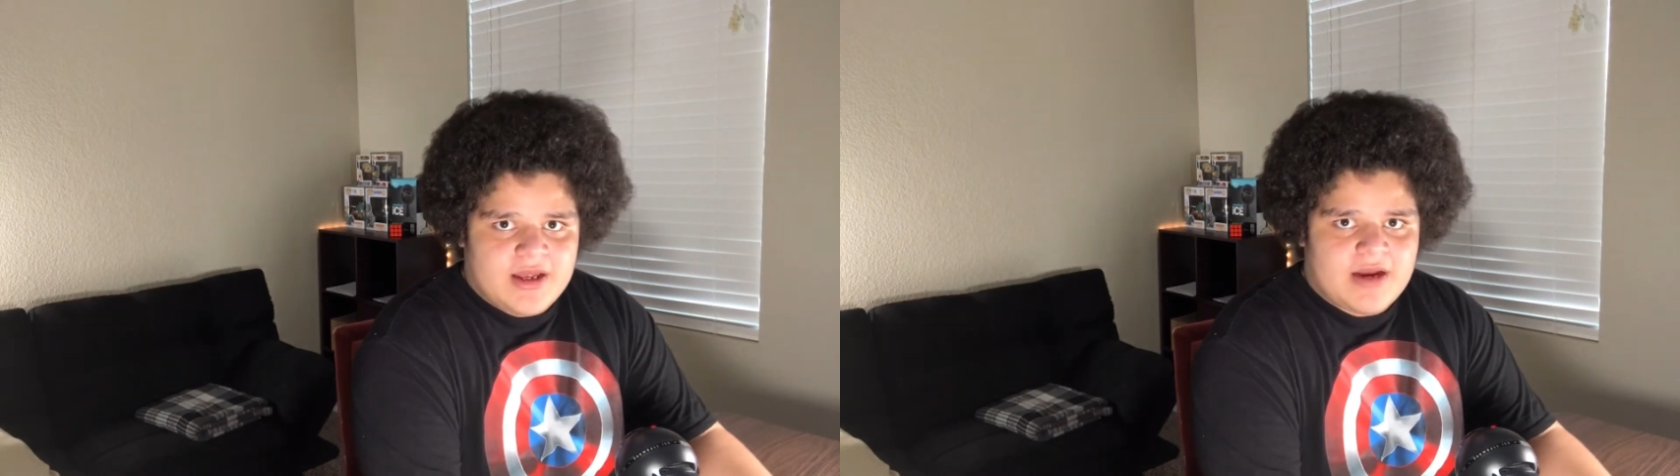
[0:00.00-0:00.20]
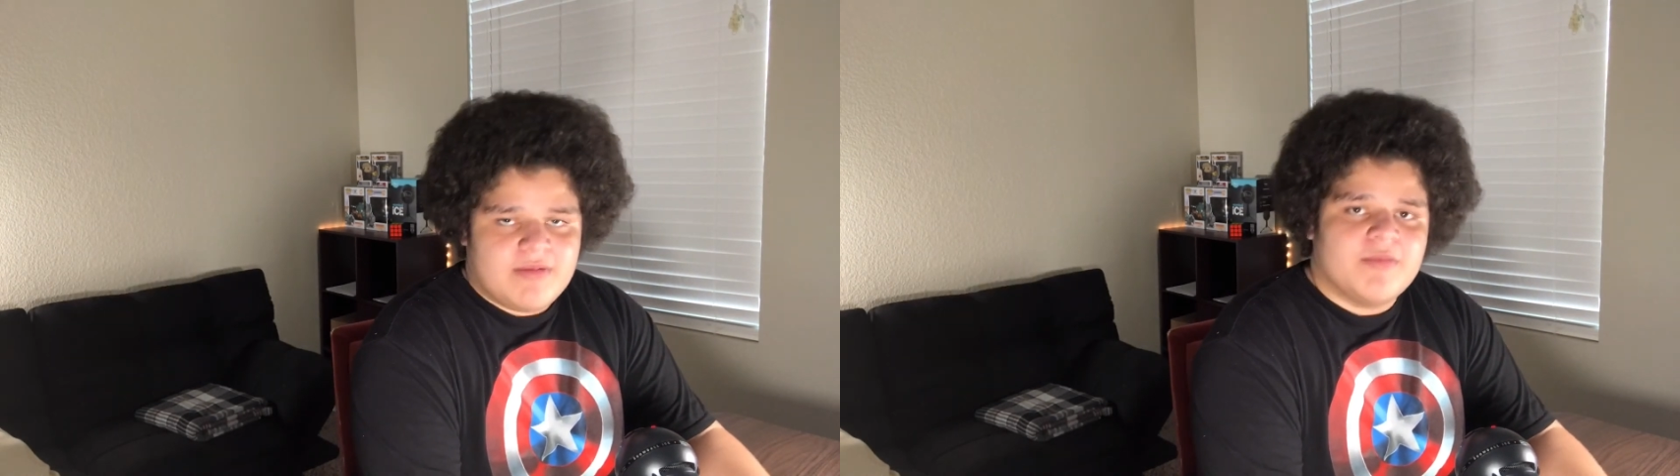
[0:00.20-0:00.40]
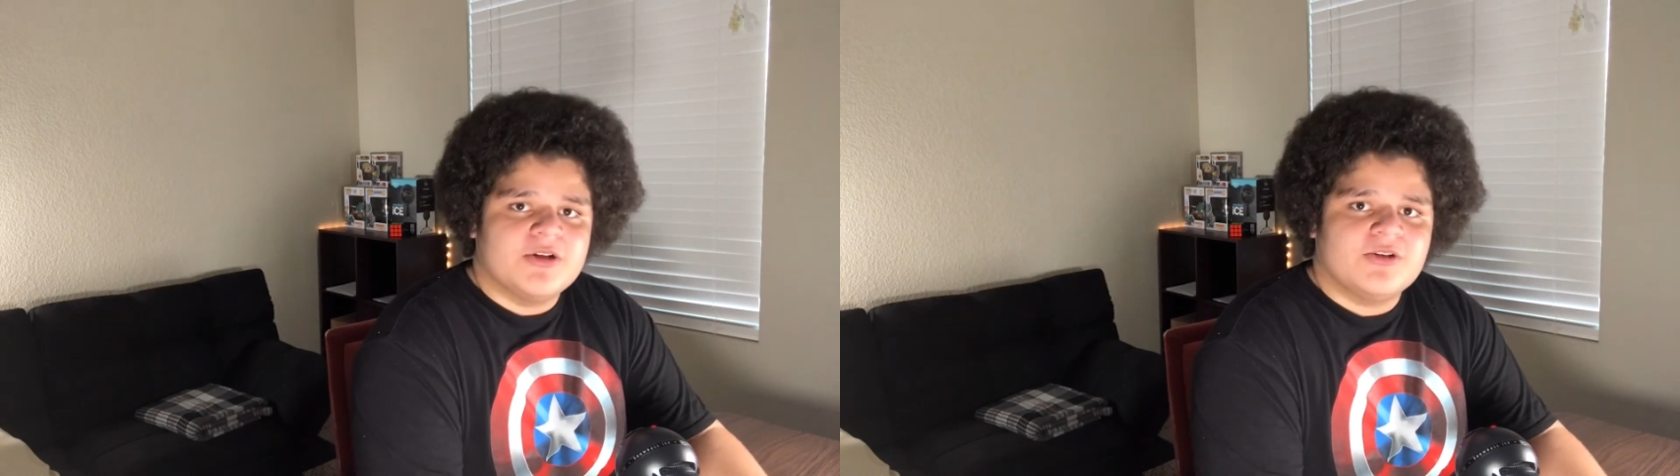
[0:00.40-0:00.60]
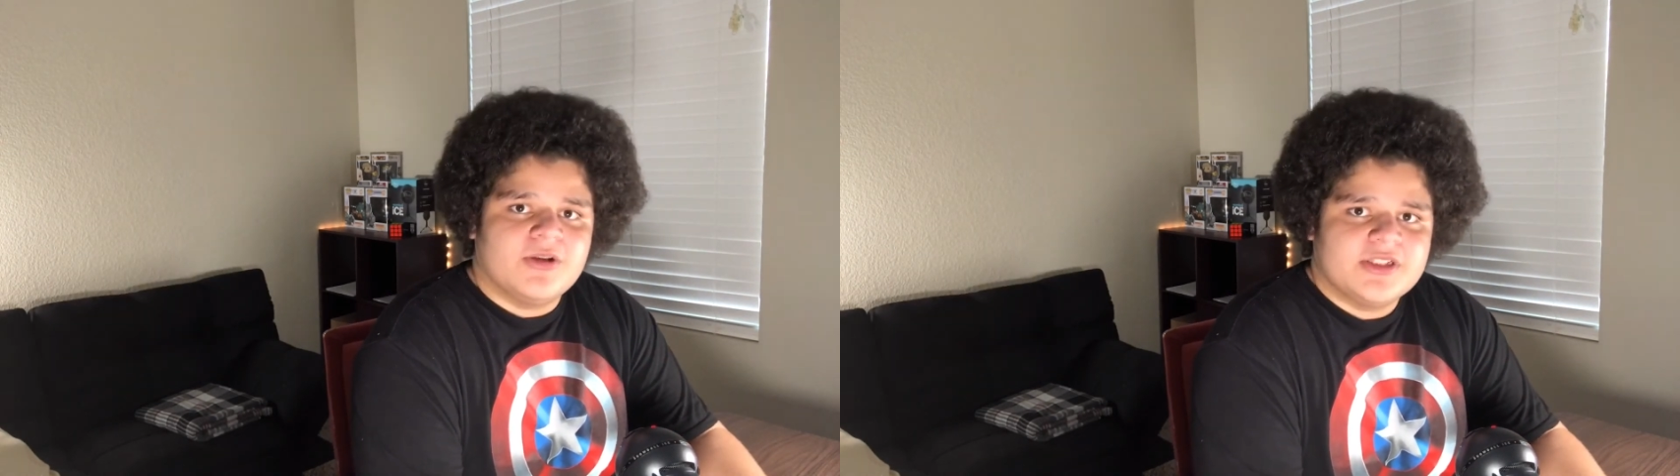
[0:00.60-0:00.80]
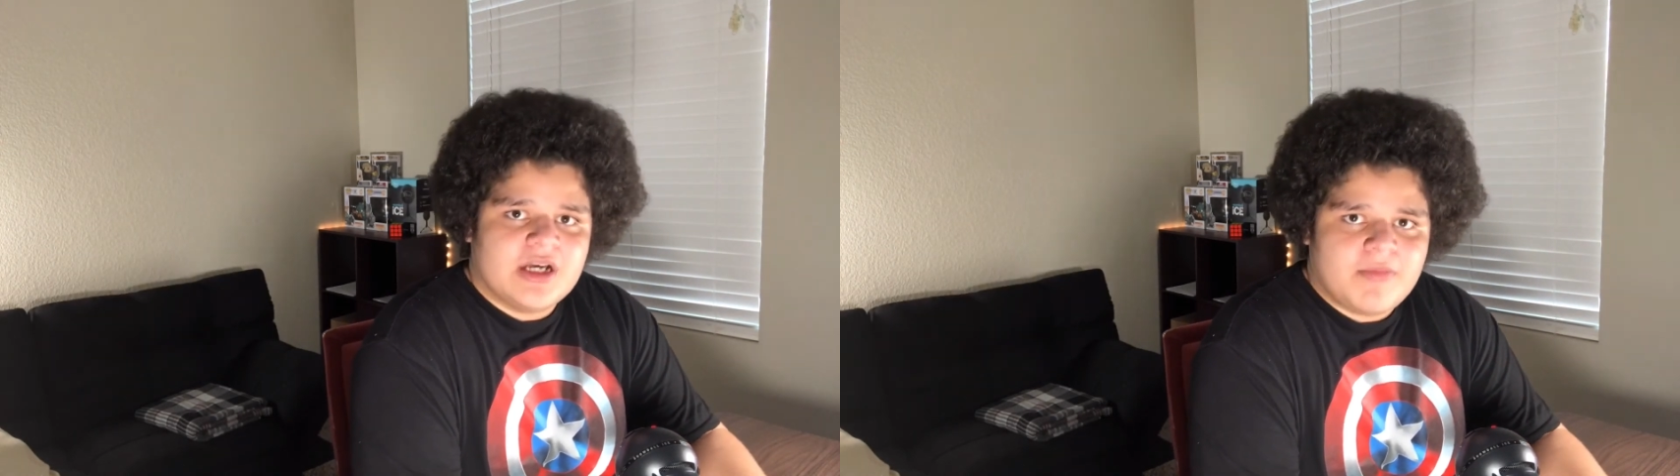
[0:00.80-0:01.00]
And remember, it's
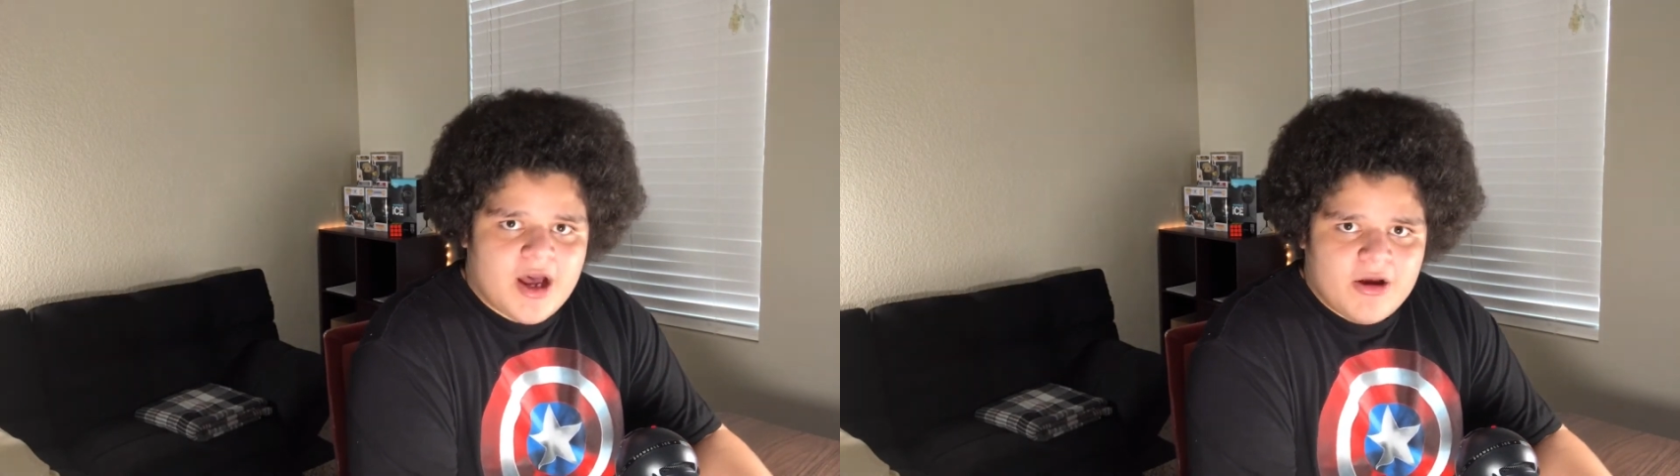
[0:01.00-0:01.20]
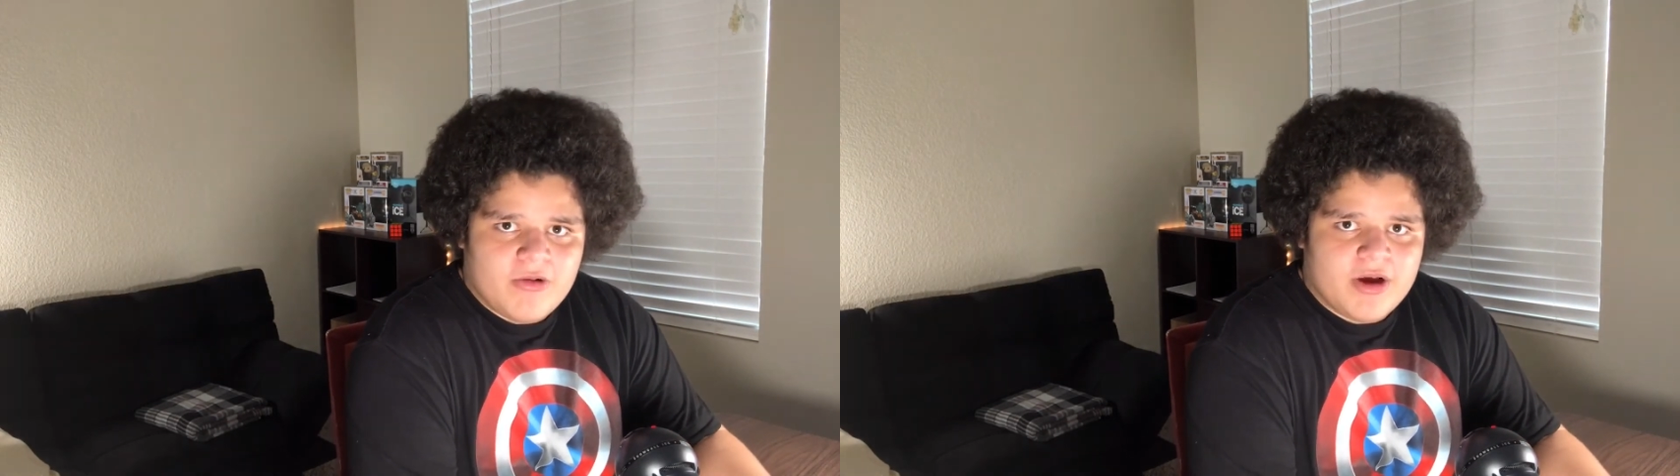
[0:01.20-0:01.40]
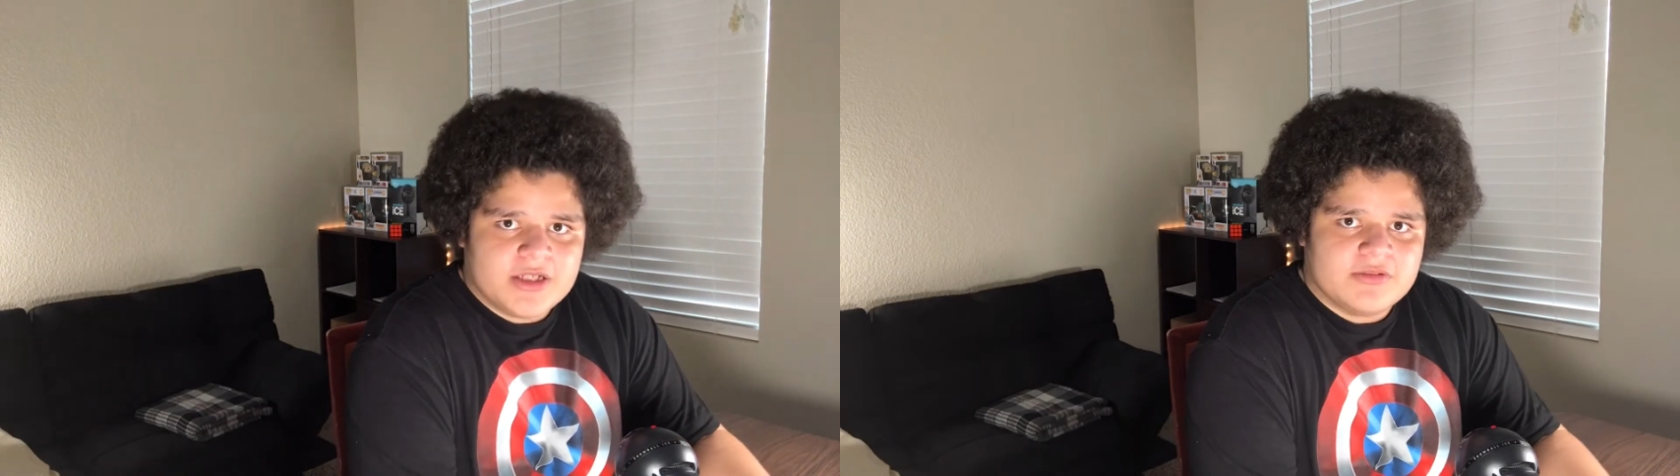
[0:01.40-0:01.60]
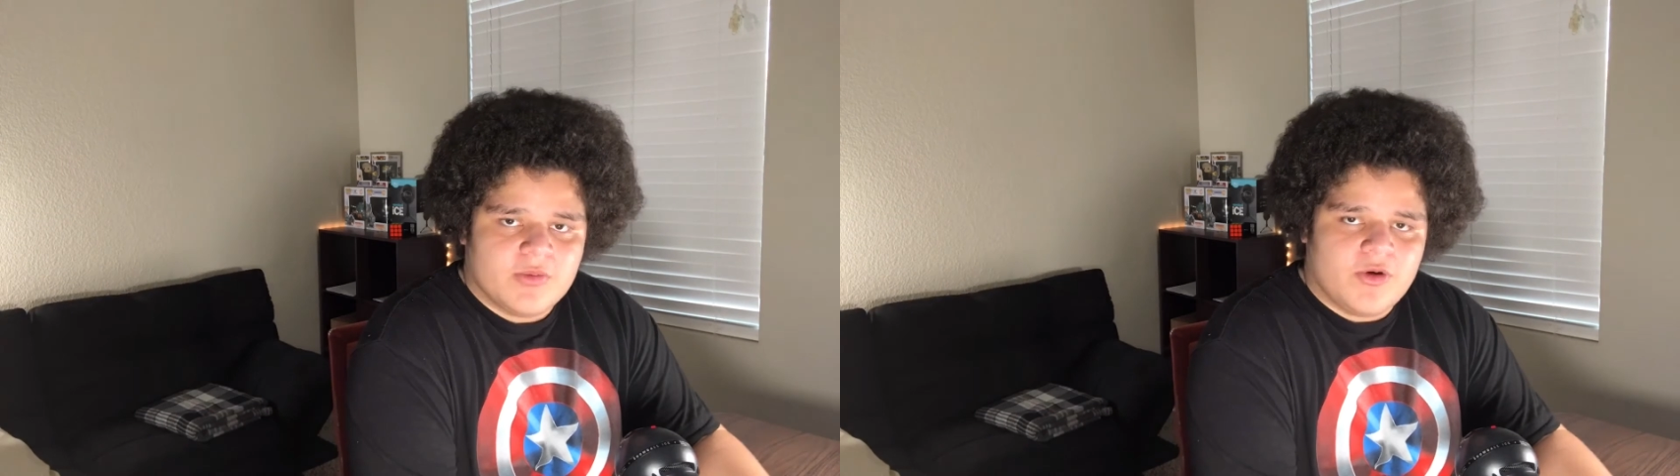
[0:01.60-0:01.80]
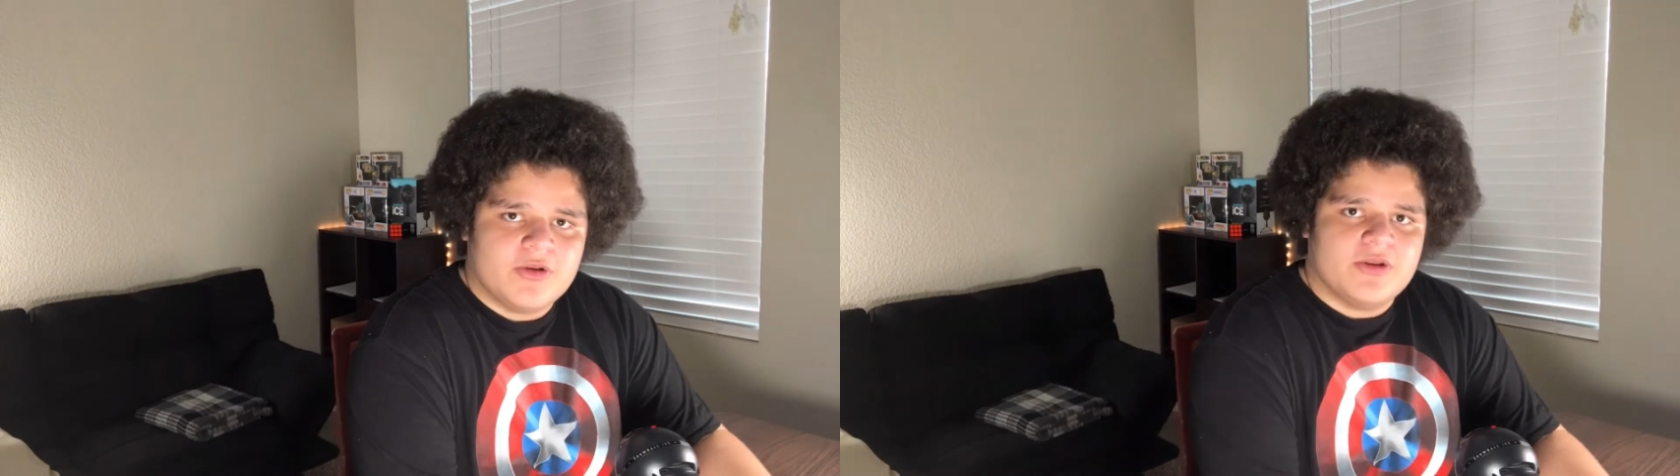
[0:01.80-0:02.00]
only top iOS for
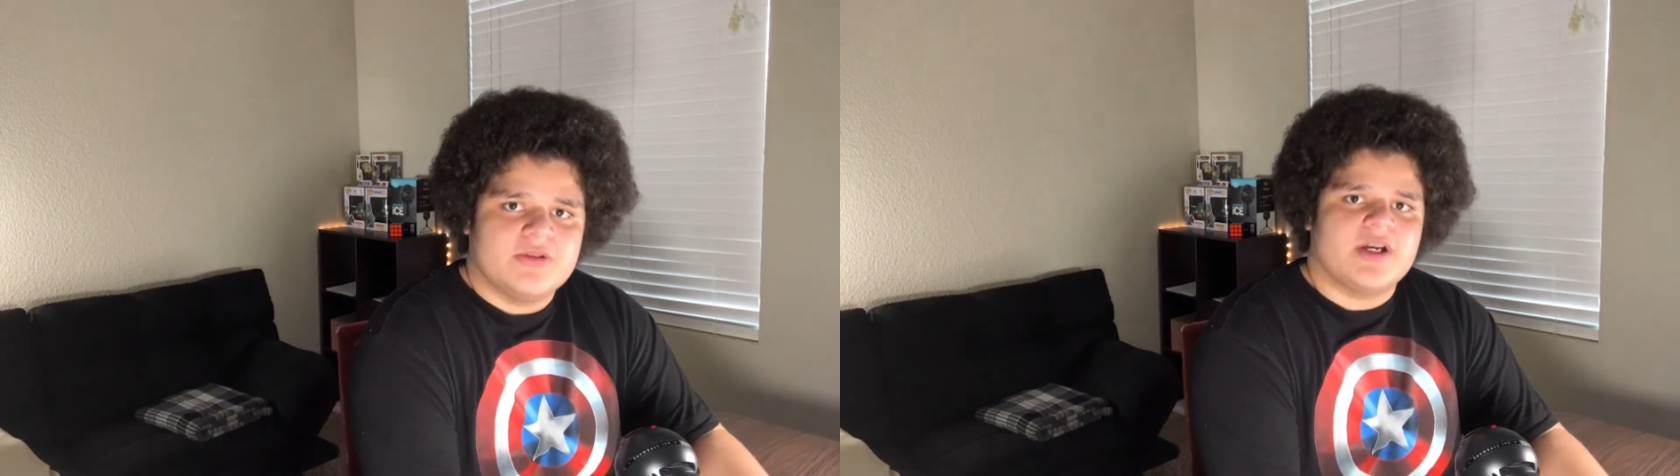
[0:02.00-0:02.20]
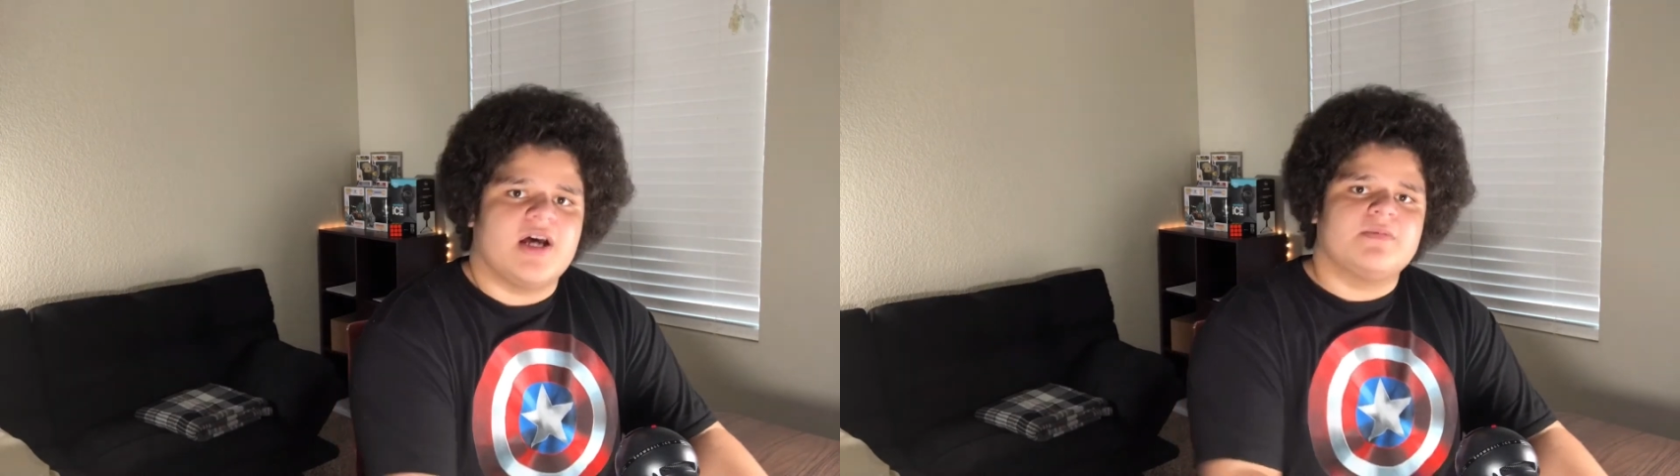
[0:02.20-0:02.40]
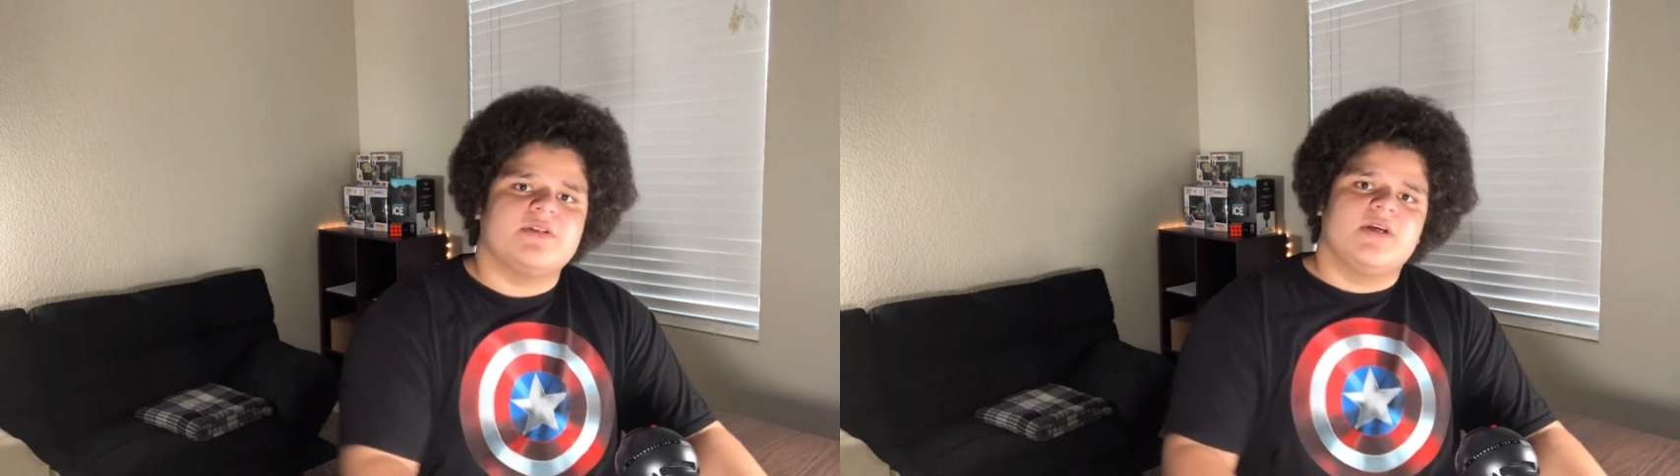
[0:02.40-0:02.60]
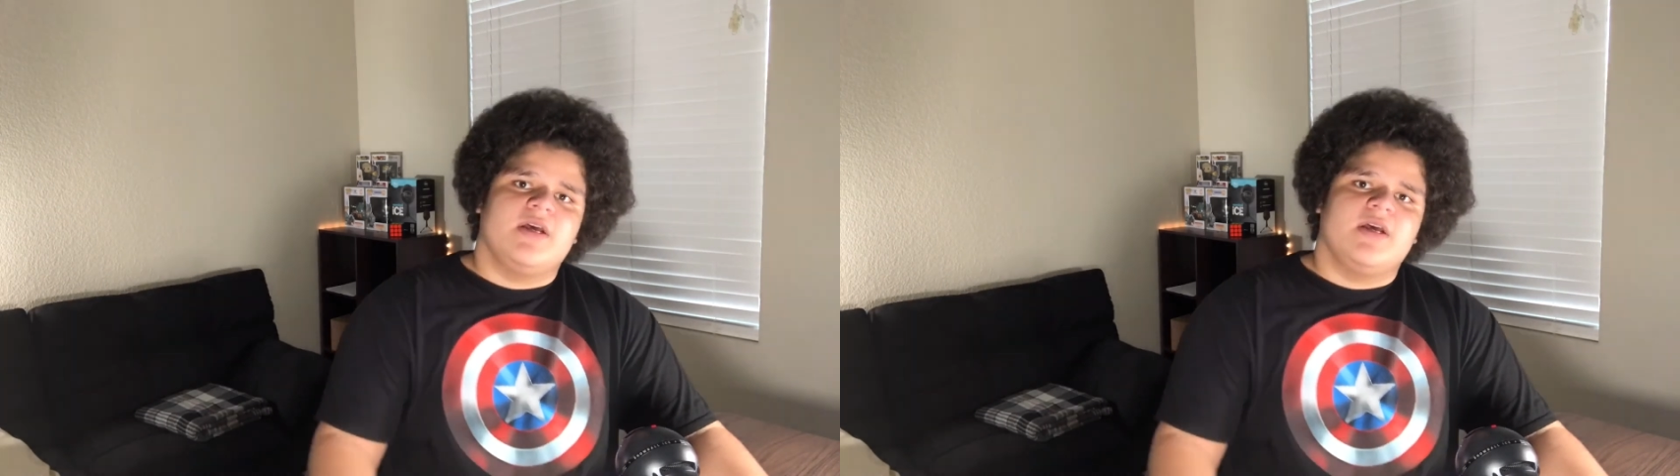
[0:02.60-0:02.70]
both of those apps.